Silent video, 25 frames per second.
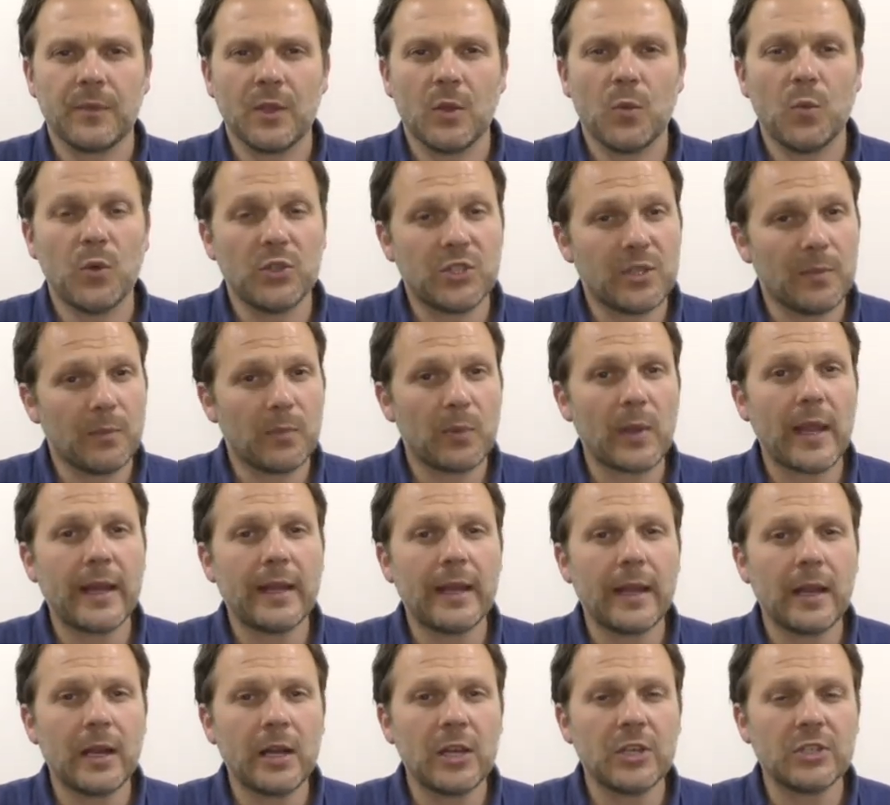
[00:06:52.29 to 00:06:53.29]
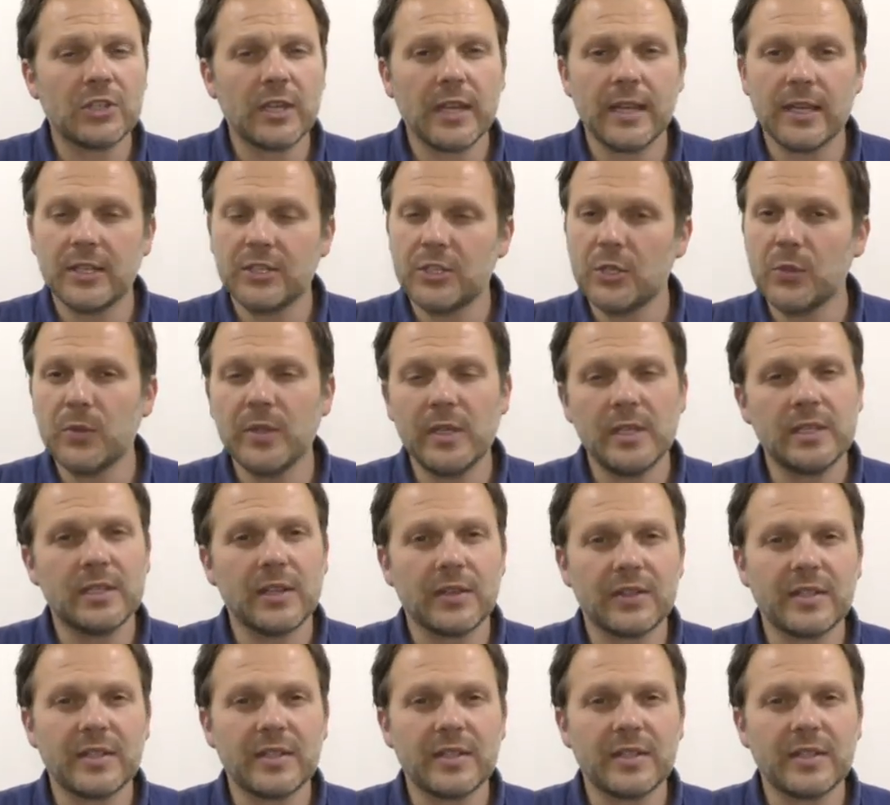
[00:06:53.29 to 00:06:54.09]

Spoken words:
which in plain English is you need to